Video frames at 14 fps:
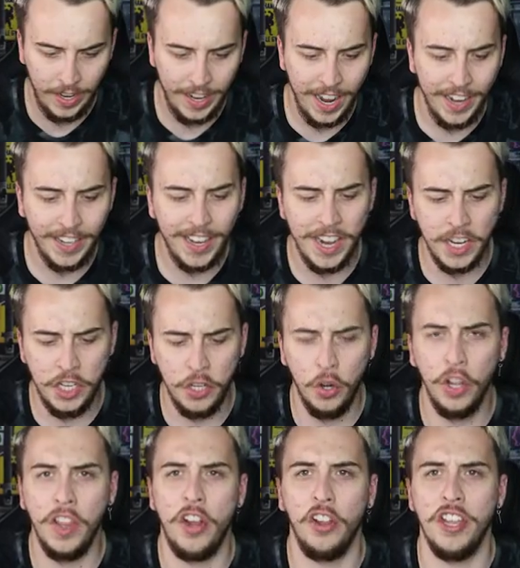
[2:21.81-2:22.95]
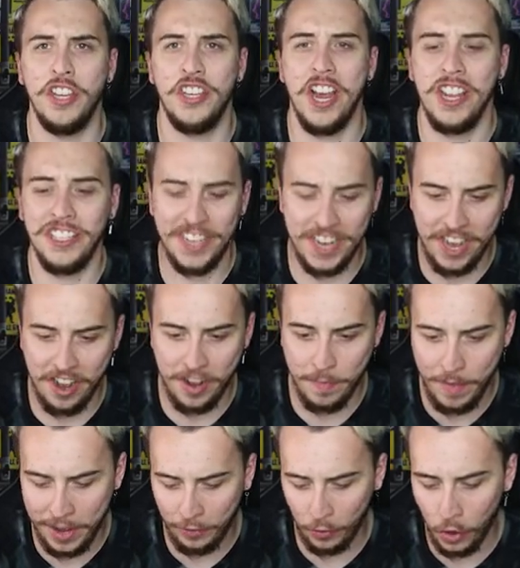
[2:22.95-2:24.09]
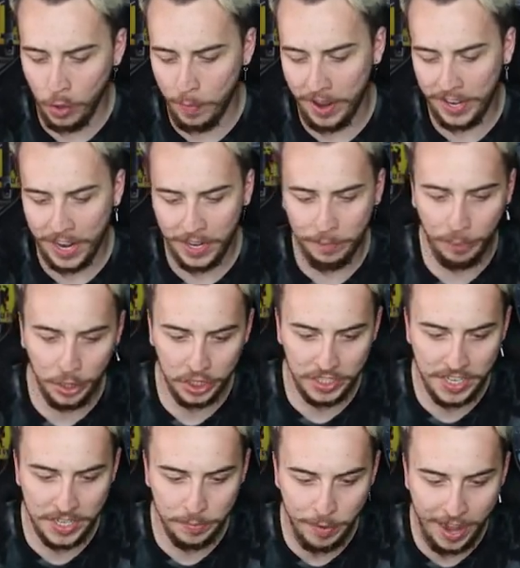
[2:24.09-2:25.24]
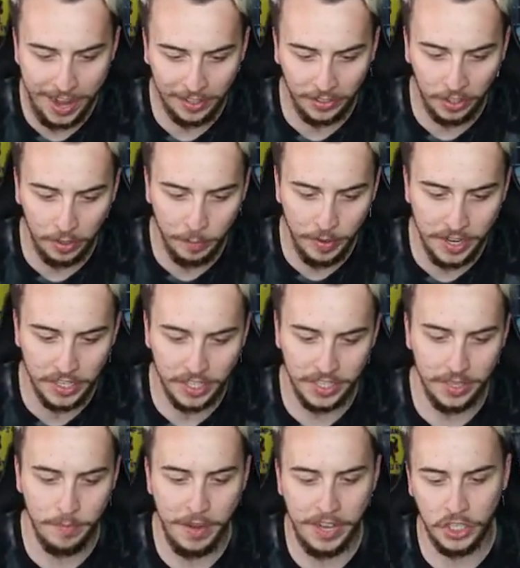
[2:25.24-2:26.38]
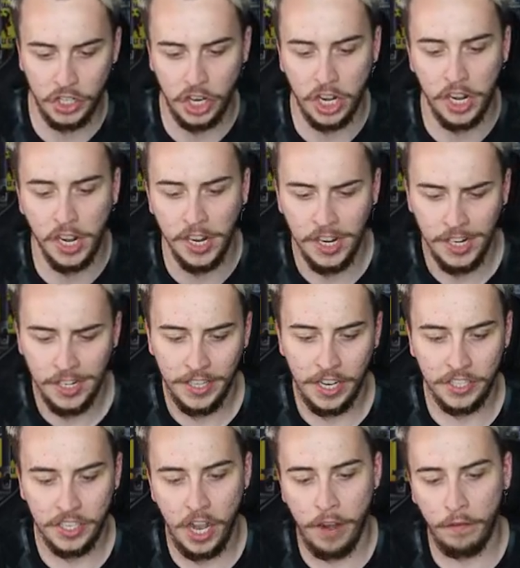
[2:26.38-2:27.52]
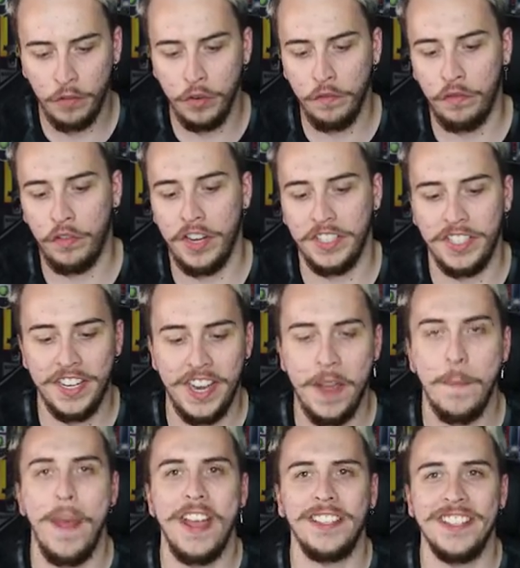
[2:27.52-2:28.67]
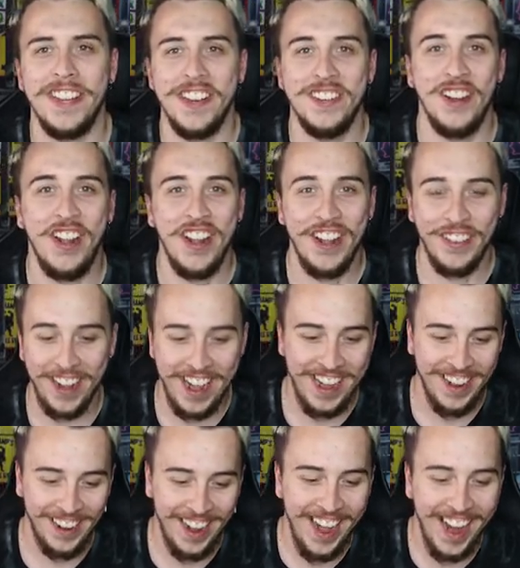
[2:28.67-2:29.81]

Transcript: I gotta kind of do a little adjusting here to make room. I kind of push these back a little bit just to make sure there's enough room for us to get messy and dirty right here.